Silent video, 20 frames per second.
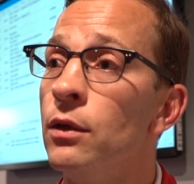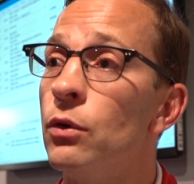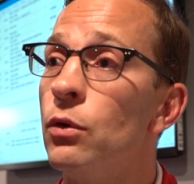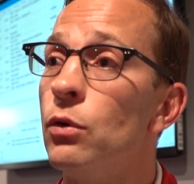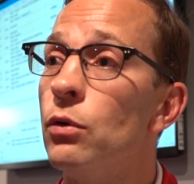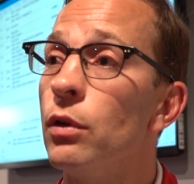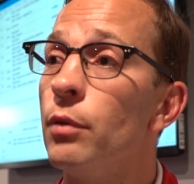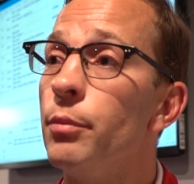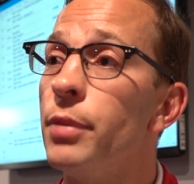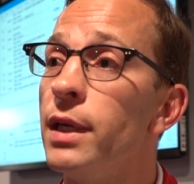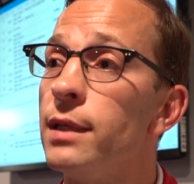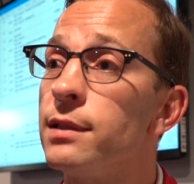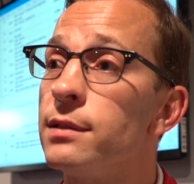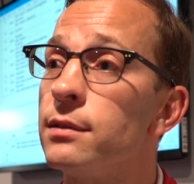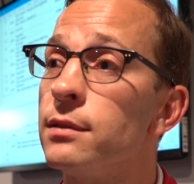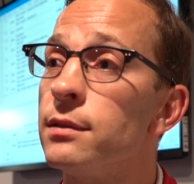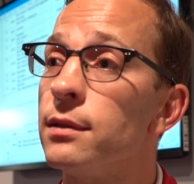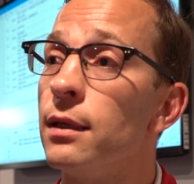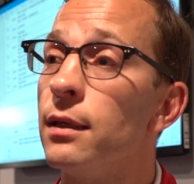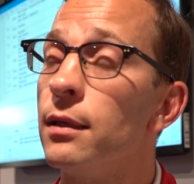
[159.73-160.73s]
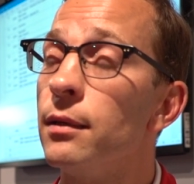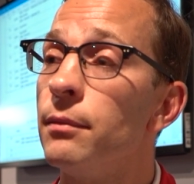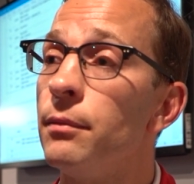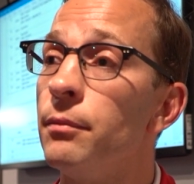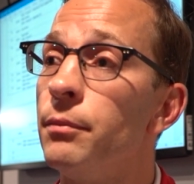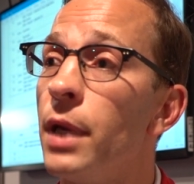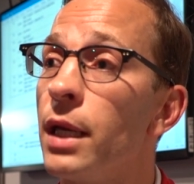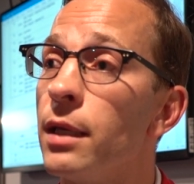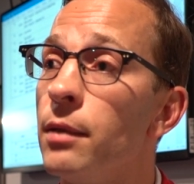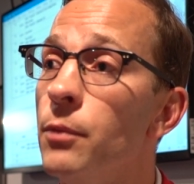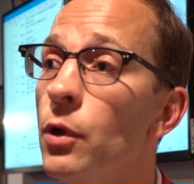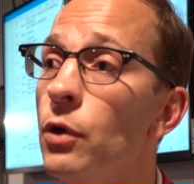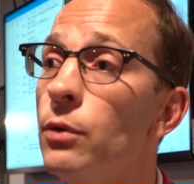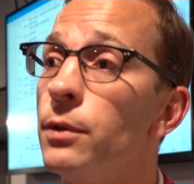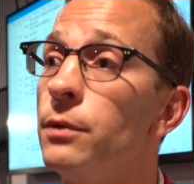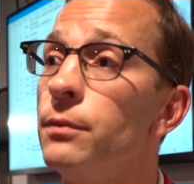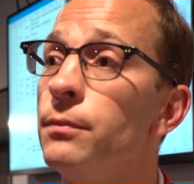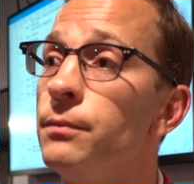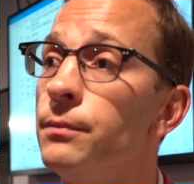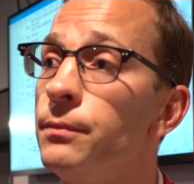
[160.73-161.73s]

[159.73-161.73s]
all the best back in Melbourne.